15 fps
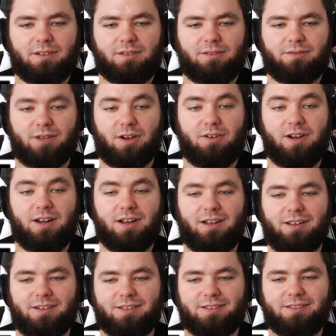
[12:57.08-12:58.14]
Very
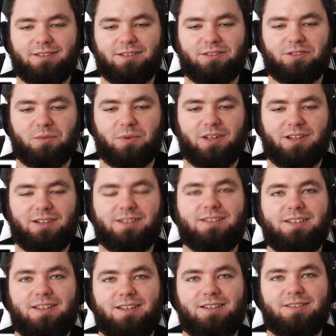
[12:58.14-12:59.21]
nice. So we're going to
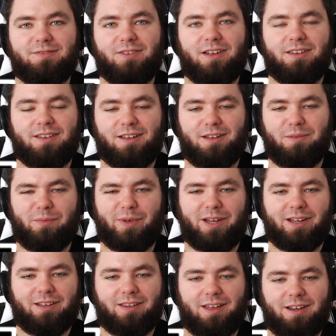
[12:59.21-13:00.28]
see his father come
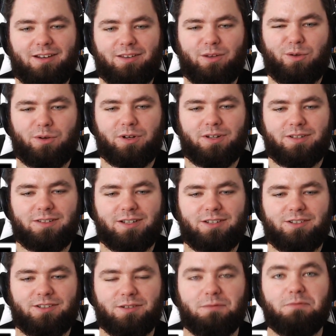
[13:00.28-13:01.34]
back, the head of the
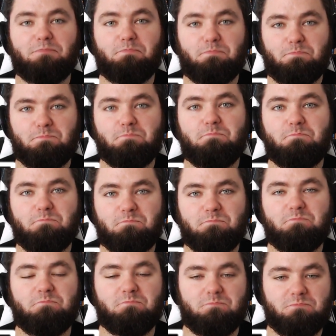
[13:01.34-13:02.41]
organization.
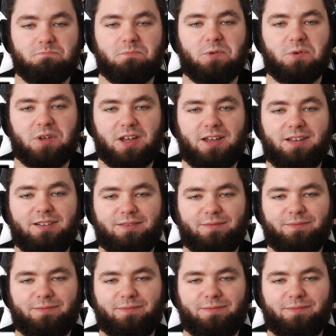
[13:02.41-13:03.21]
Okay.